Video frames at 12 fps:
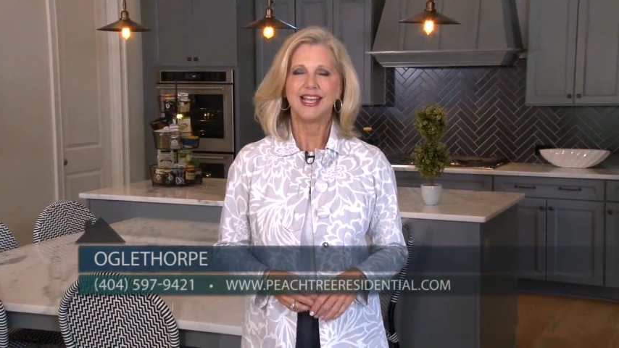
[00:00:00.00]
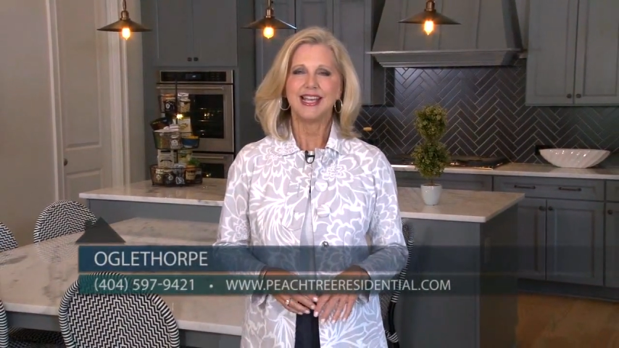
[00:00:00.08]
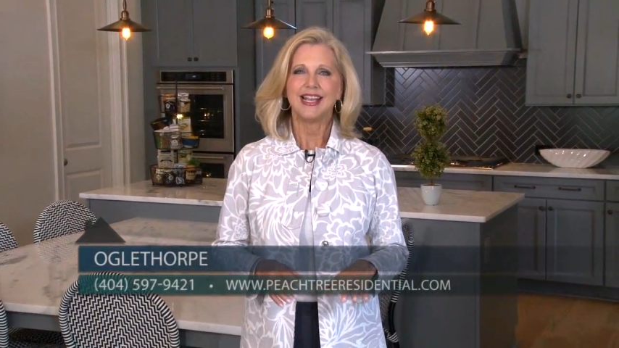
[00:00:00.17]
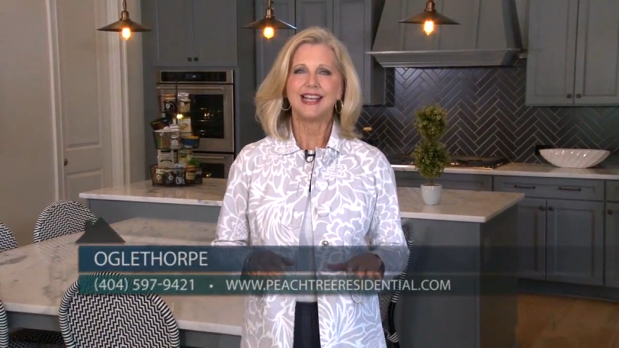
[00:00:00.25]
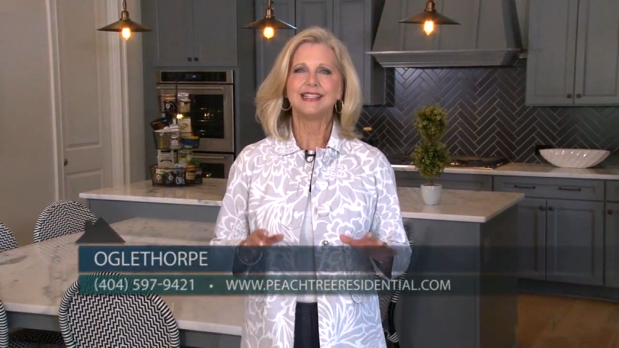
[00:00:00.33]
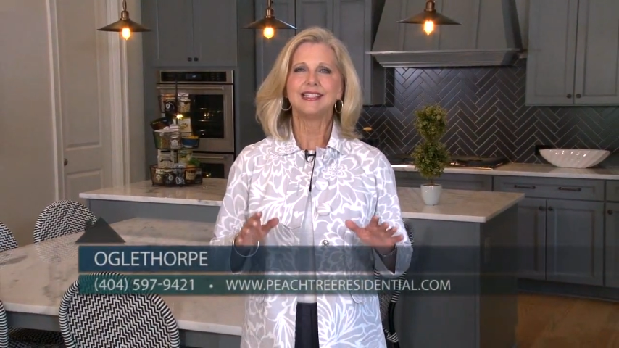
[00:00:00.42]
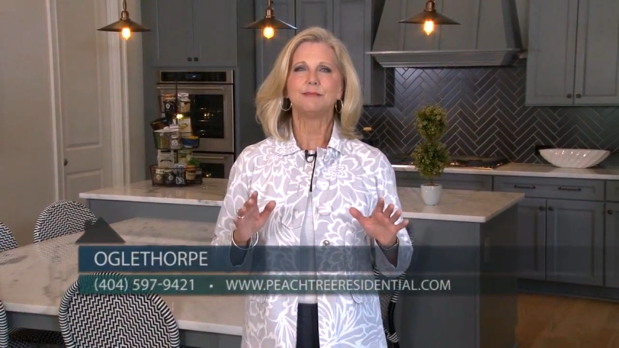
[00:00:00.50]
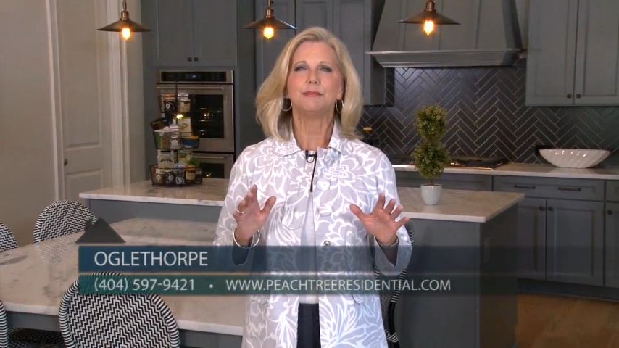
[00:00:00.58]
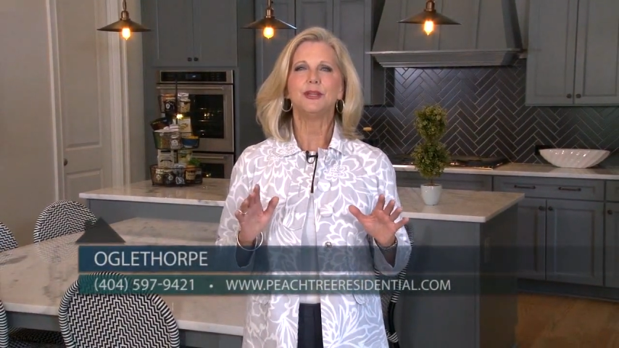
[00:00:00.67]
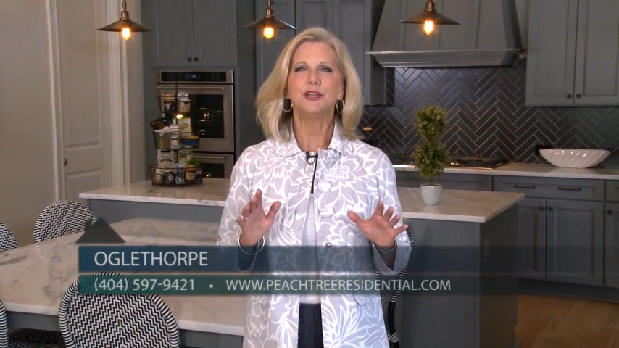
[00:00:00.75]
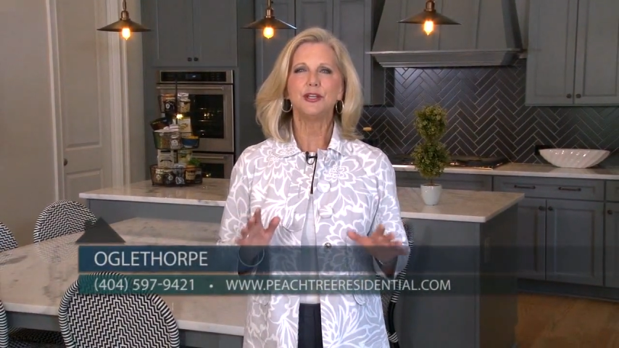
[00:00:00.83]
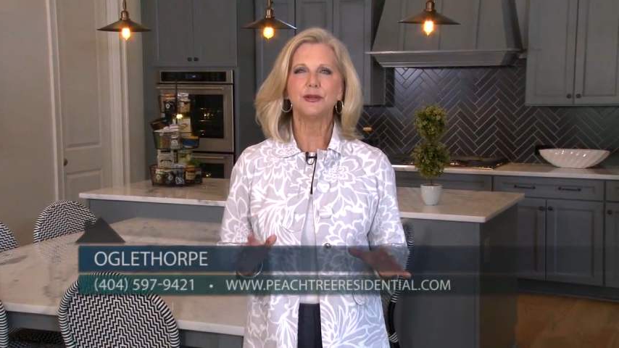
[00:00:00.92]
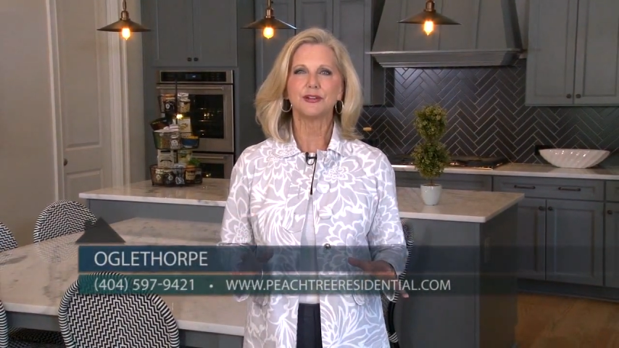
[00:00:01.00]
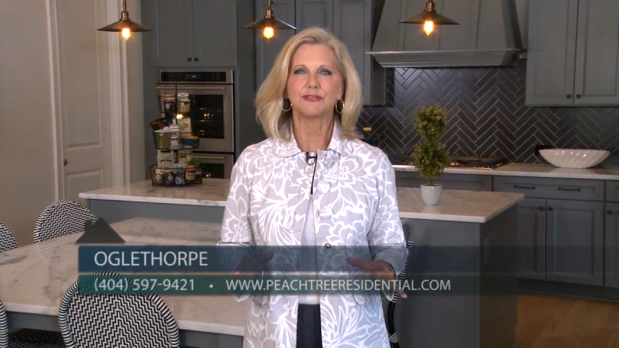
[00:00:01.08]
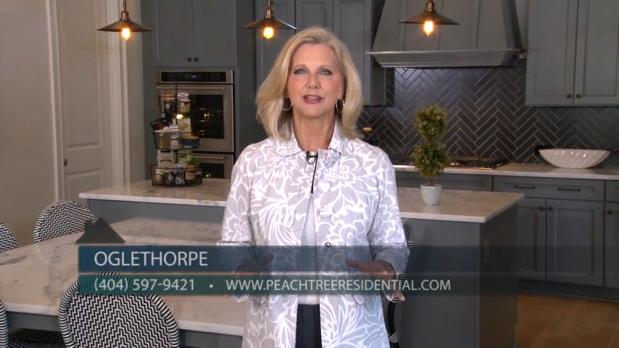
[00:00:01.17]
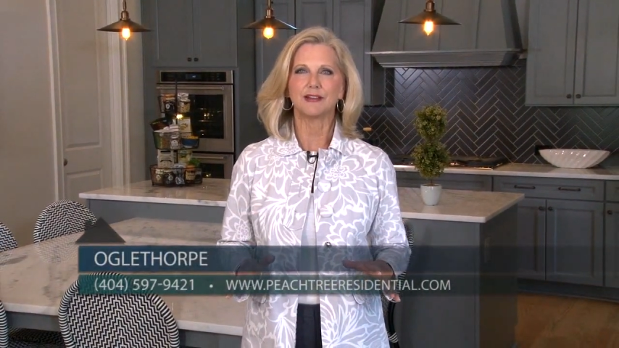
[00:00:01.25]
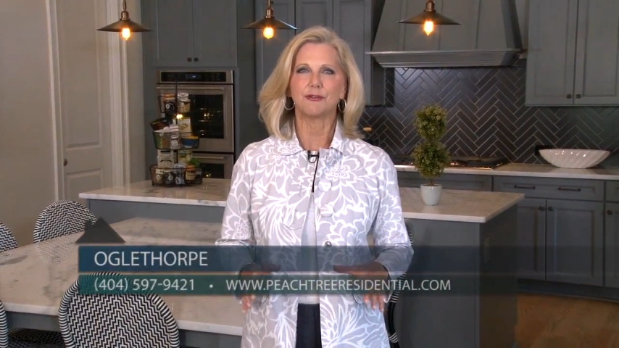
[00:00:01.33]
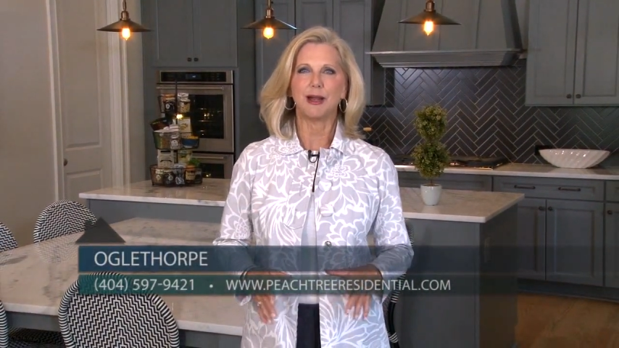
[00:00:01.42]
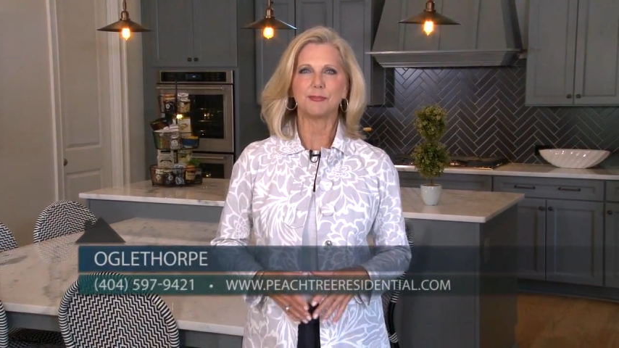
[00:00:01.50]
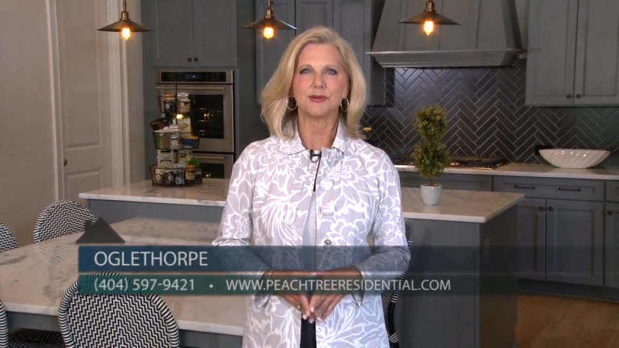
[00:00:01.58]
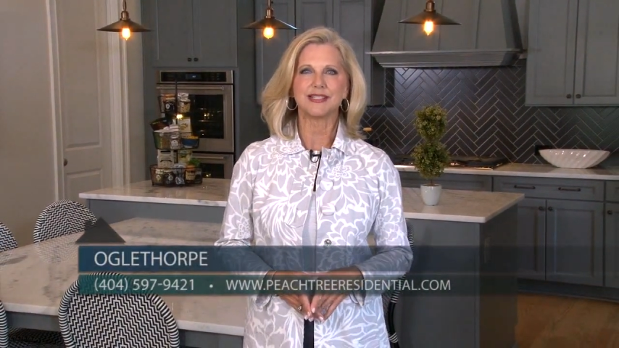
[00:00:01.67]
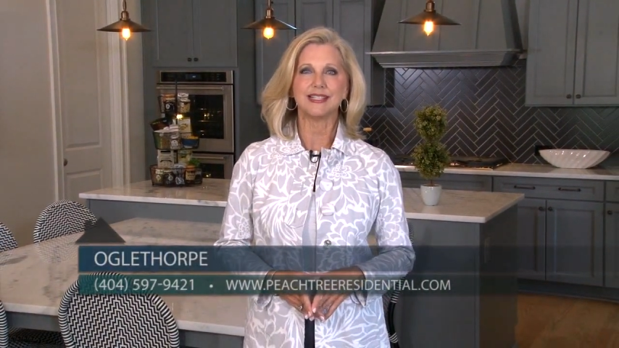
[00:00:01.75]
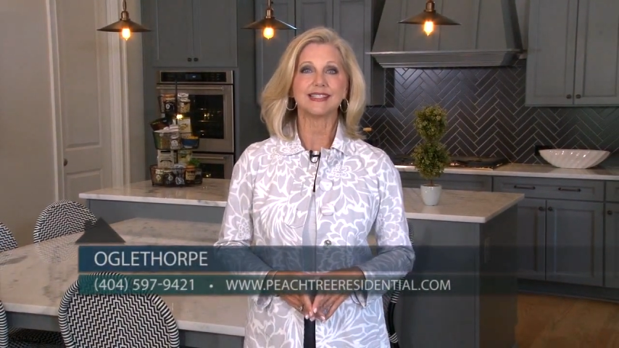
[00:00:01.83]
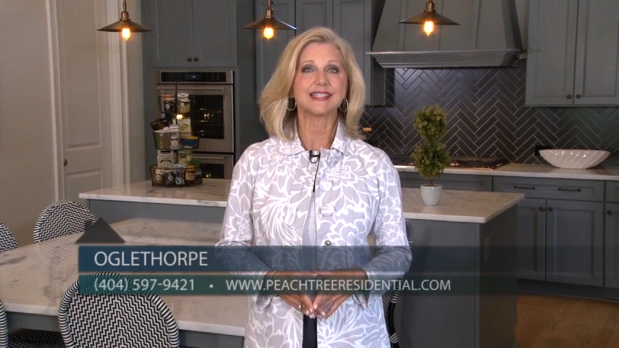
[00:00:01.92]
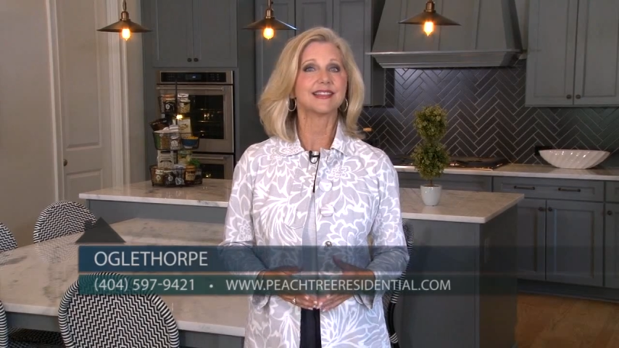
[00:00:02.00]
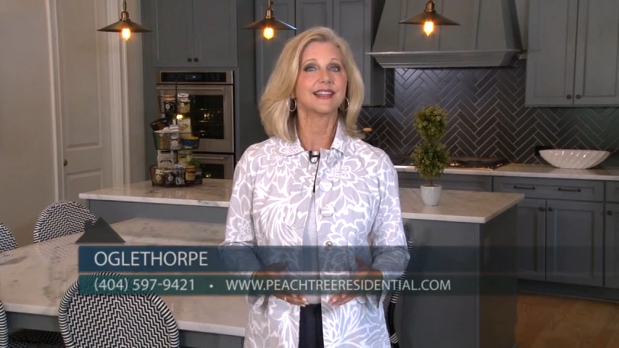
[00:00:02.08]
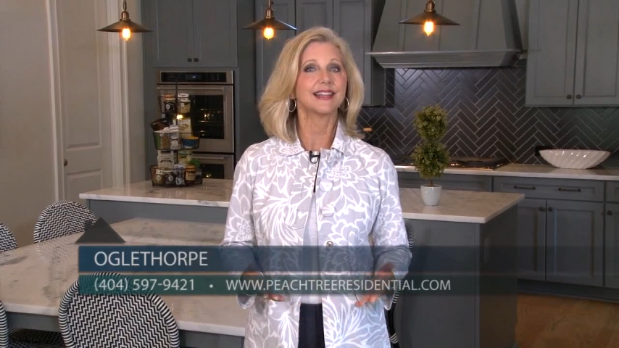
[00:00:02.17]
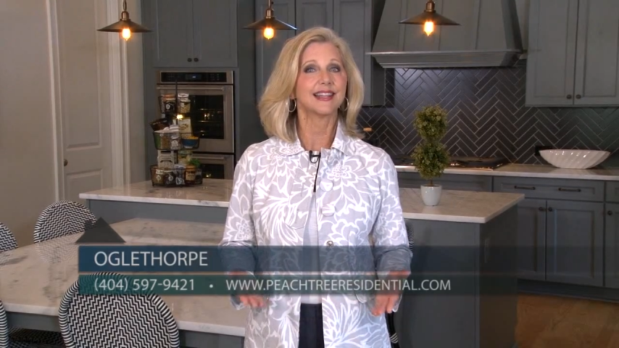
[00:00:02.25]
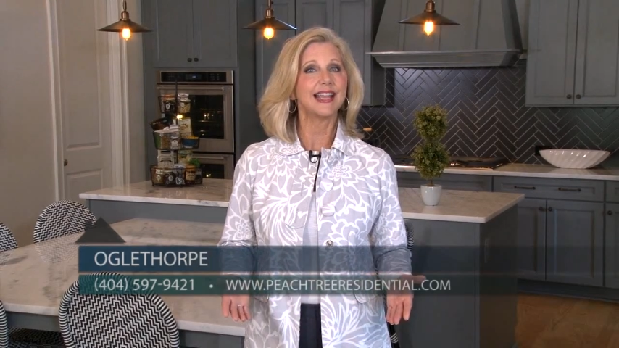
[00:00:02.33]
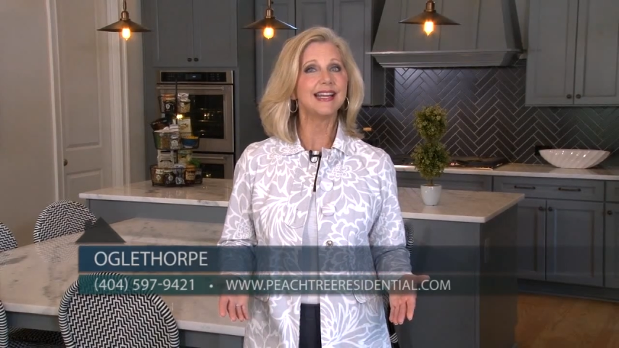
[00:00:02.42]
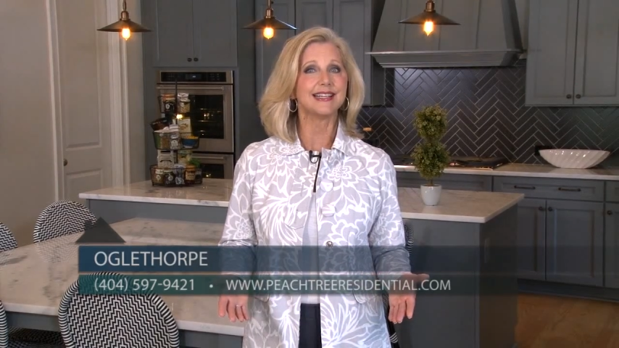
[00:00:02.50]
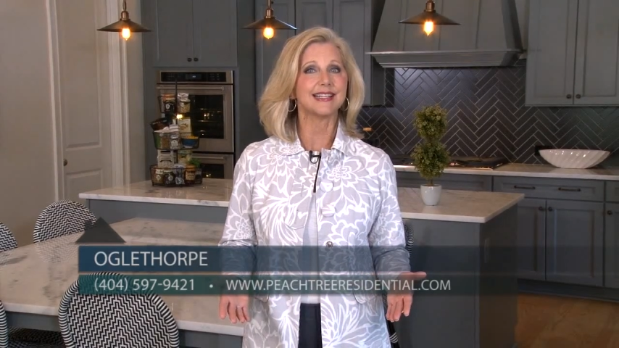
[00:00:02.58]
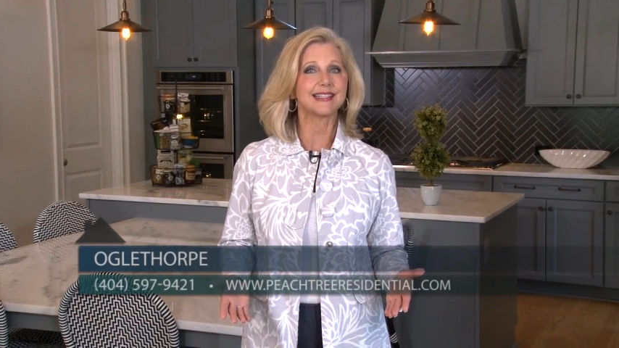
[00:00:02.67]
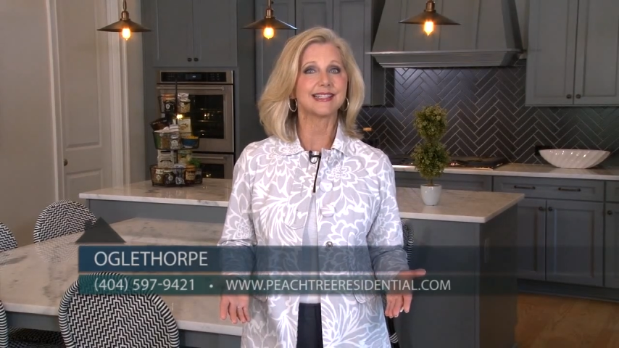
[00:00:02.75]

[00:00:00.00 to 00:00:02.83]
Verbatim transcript: and it beautifully represents the latest